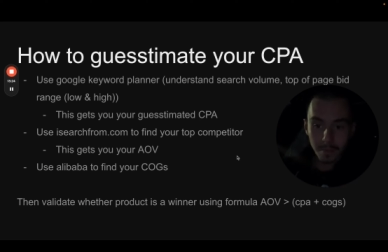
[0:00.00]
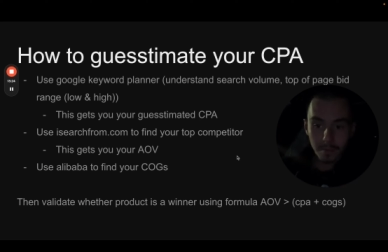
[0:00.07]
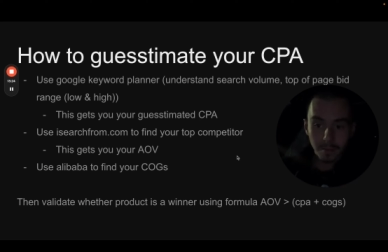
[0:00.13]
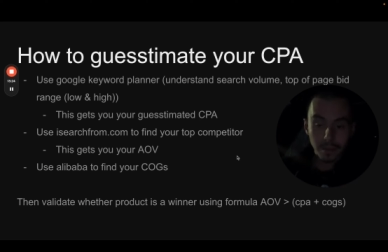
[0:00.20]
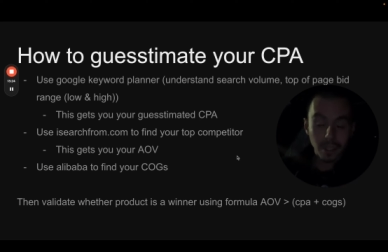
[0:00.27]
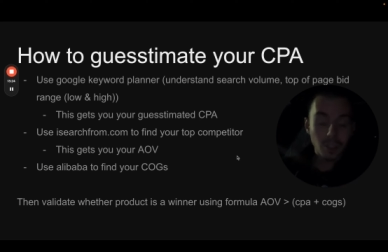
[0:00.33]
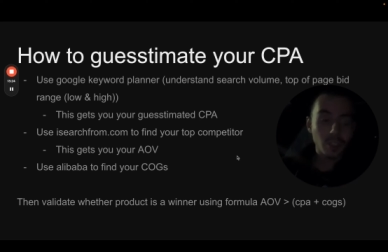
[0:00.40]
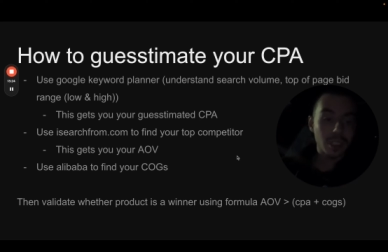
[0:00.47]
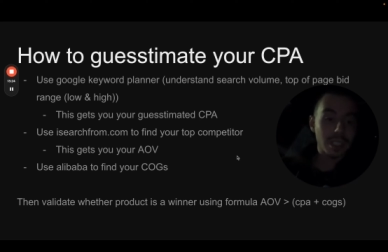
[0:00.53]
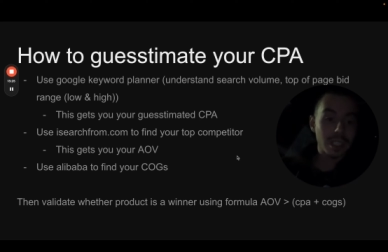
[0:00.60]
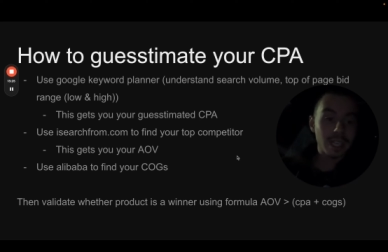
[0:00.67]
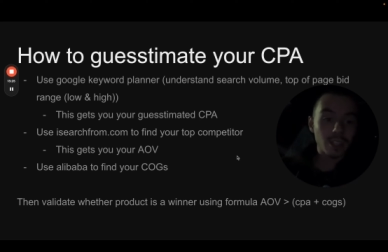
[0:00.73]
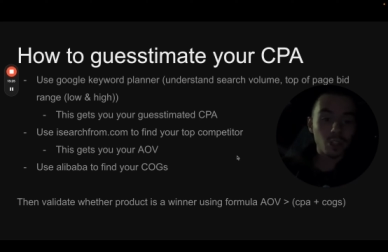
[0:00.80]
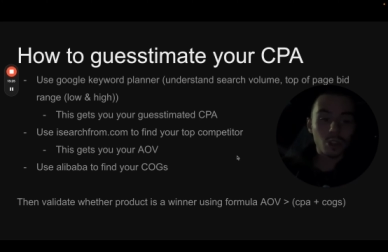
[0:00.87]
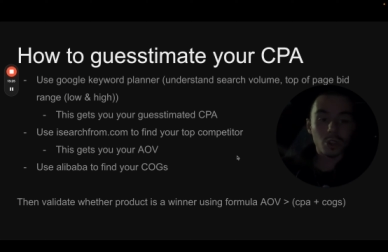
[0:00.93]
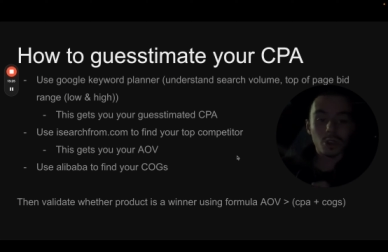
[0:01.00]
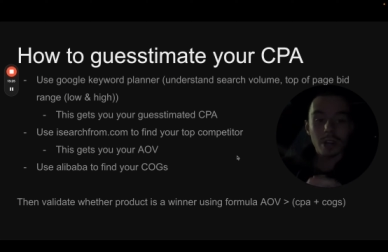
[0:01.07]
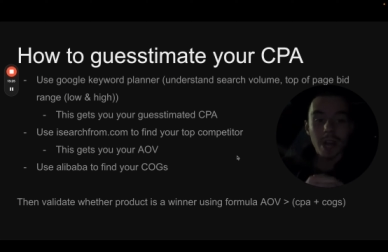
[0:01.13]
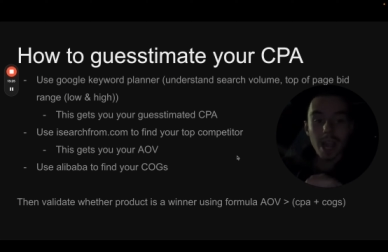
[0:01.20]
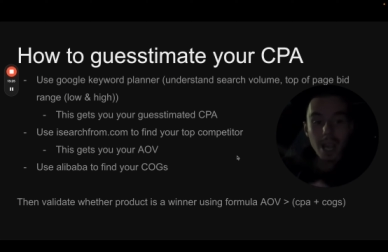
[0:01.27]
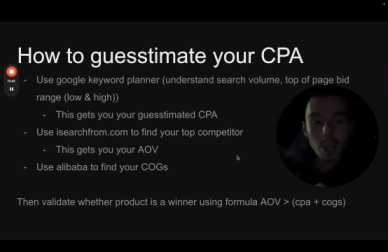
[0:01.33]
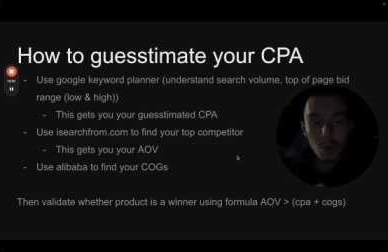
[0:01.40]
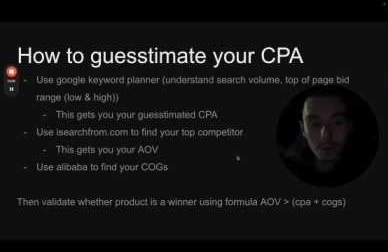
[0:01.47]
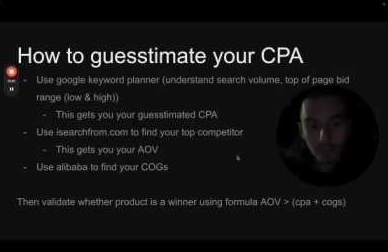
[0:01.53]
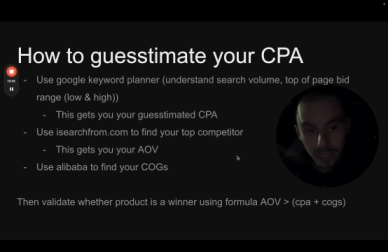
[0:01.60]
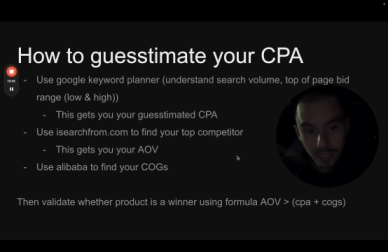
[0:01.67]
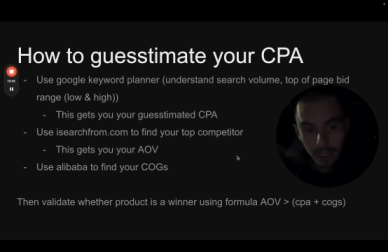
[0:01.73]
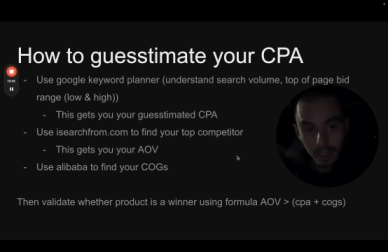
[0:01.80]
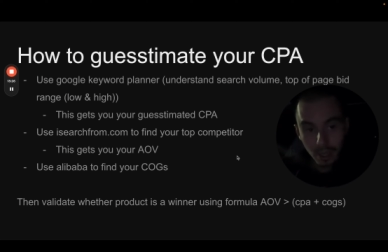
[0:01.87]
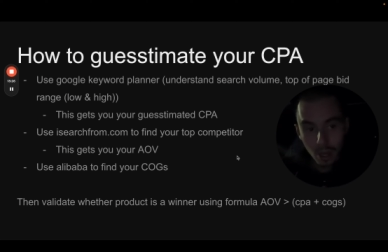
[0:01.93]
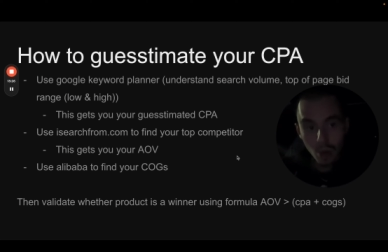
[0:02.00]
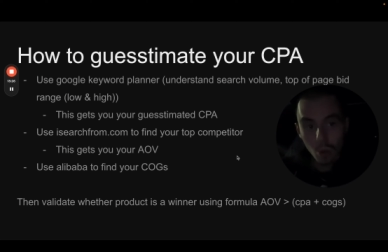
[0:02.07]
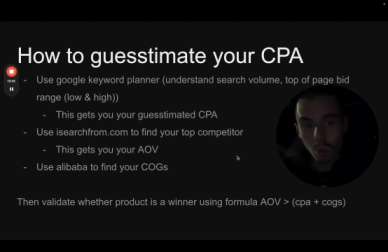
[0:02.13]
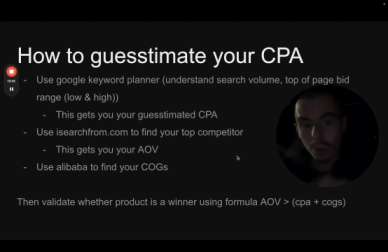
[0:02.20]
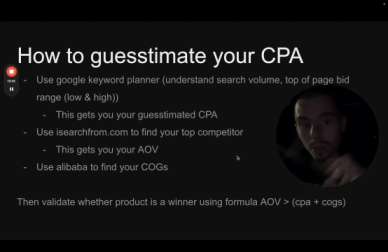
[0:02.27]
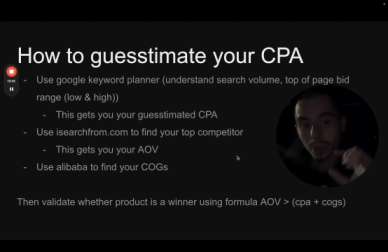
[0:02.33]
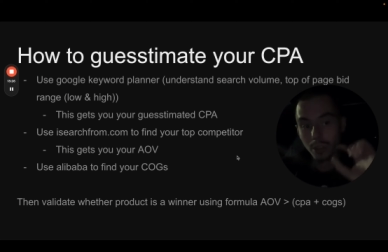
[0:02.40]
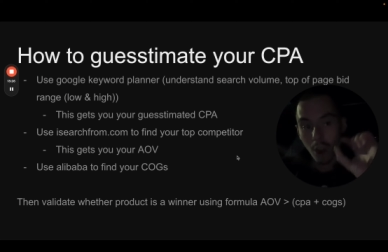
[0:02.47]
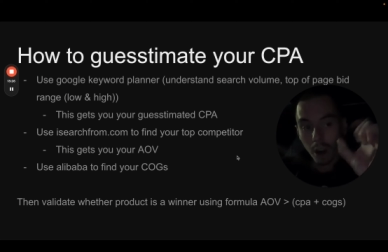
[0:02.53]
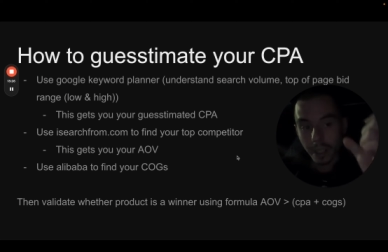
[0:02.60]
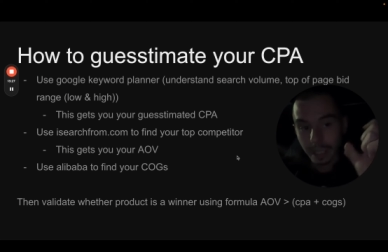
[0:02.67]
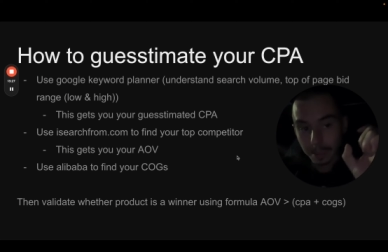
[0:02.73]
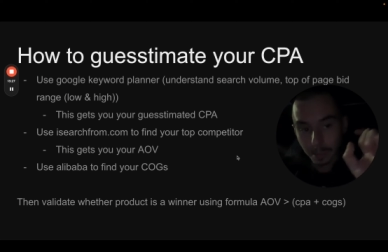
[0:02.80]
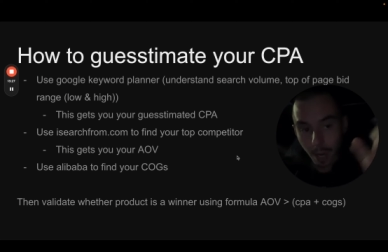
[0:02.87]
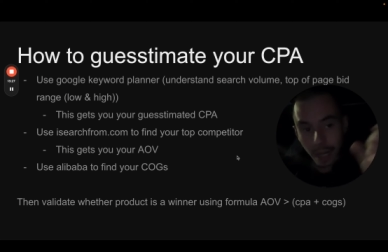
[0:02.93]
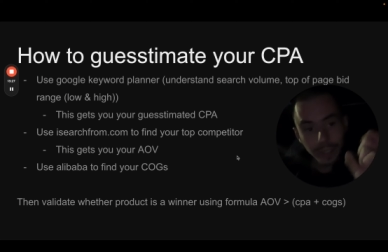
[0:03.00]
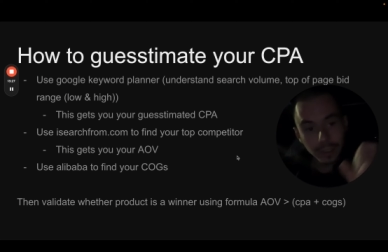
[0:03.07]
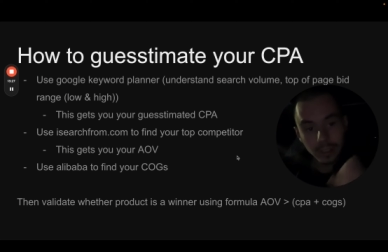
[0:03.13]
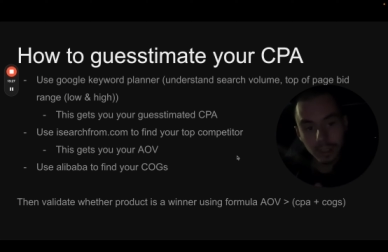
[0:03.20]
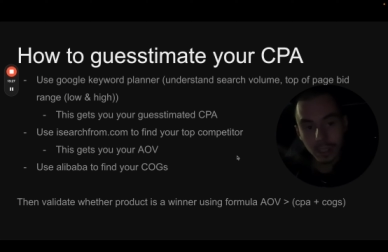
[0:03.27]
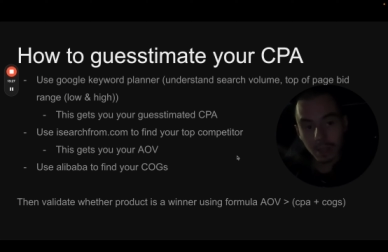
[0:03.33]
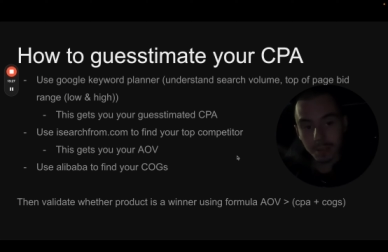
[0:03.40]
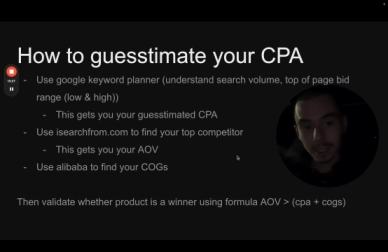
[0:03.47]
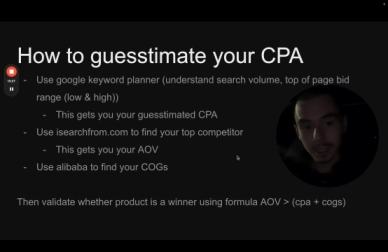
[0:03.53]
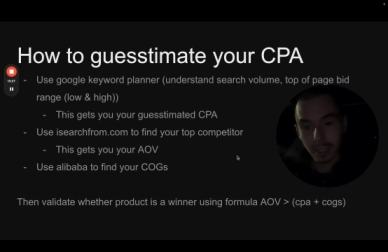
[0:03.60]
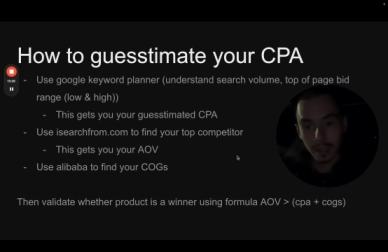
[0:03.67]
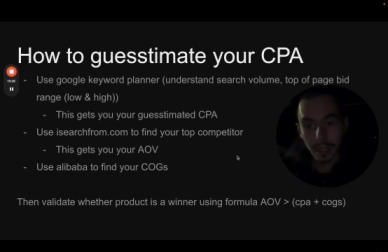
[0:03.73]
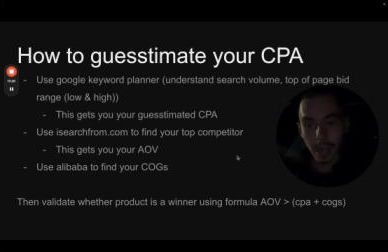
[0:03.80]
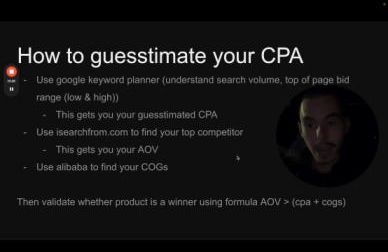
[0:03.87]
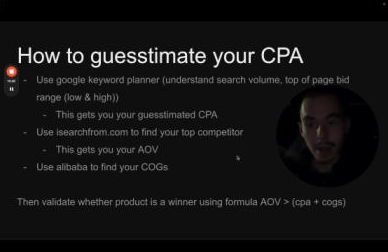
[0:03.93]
This is going to get you your AOV, or your target price that you got to be selling at.